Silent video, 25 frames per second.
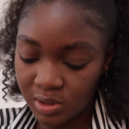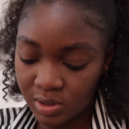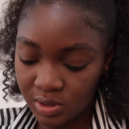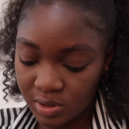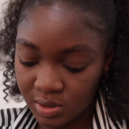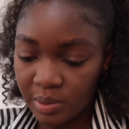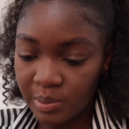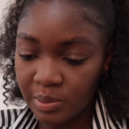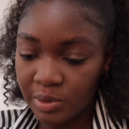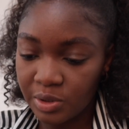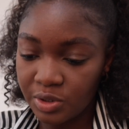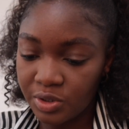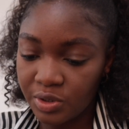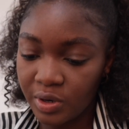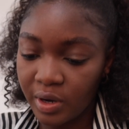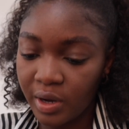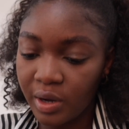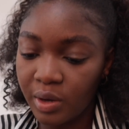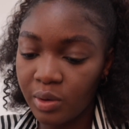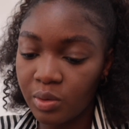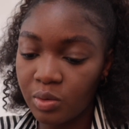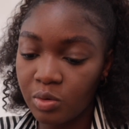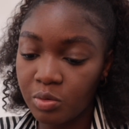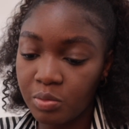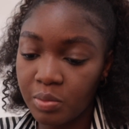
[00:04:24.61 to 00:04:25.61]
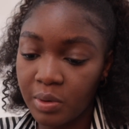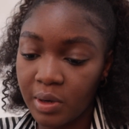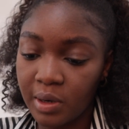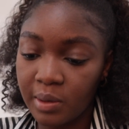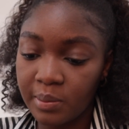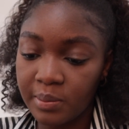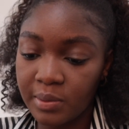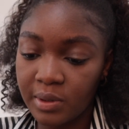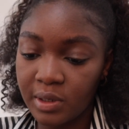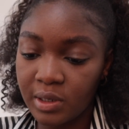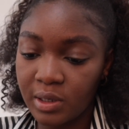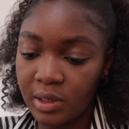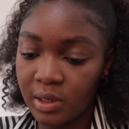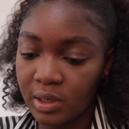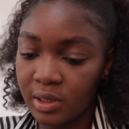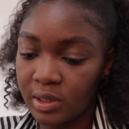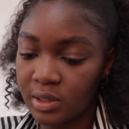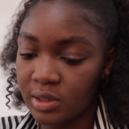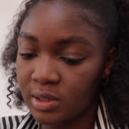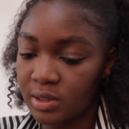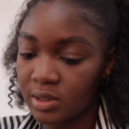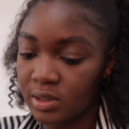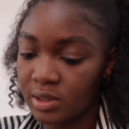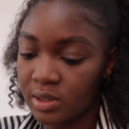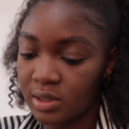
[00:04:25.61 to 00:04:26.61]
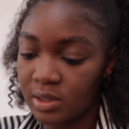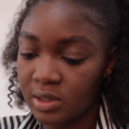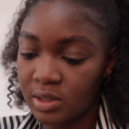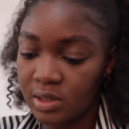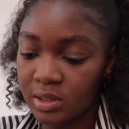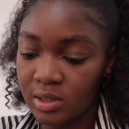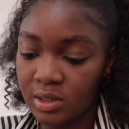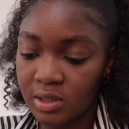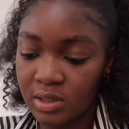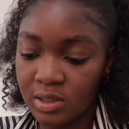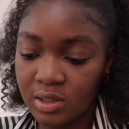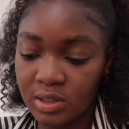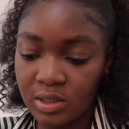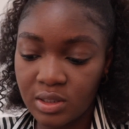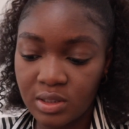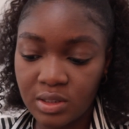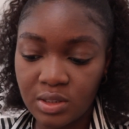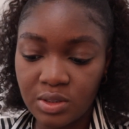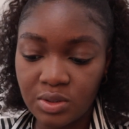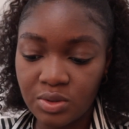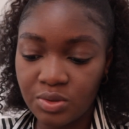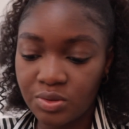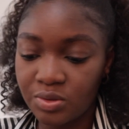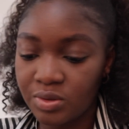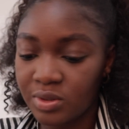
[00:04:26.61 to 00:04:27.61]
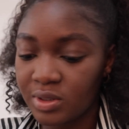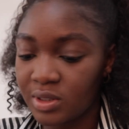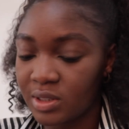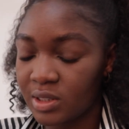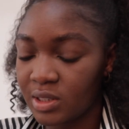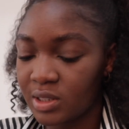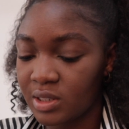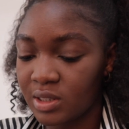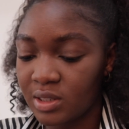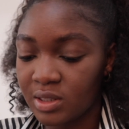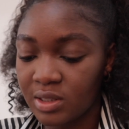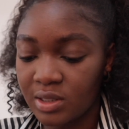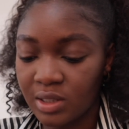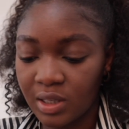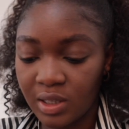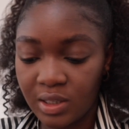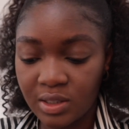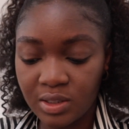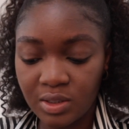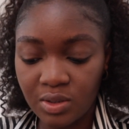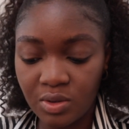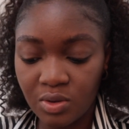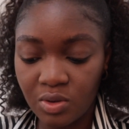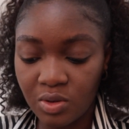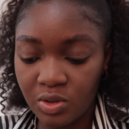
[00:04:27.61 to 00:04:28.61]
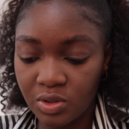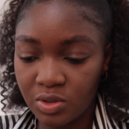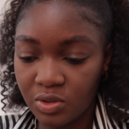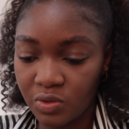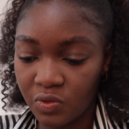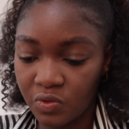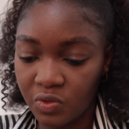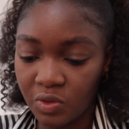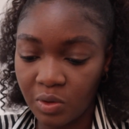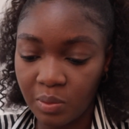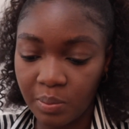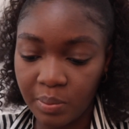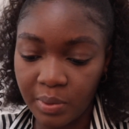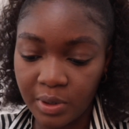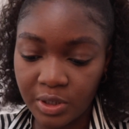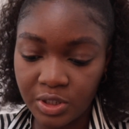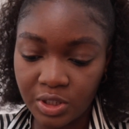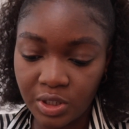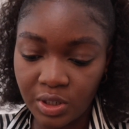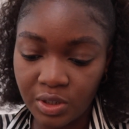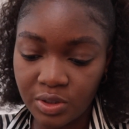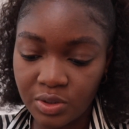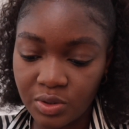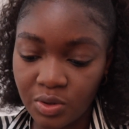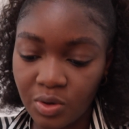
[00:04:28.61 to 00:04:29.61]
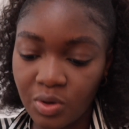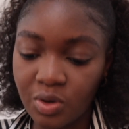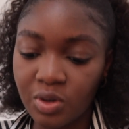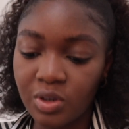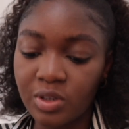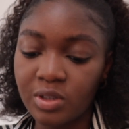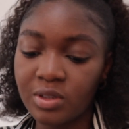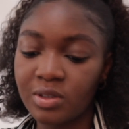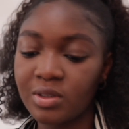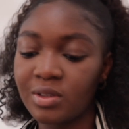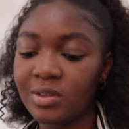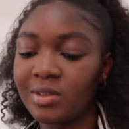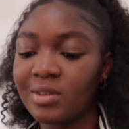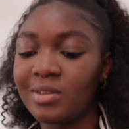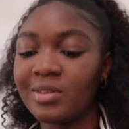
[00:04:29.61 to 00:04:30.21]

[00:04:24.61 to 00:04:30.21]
Let me try Uber because 62 cedis, that's a lot of the budget gone.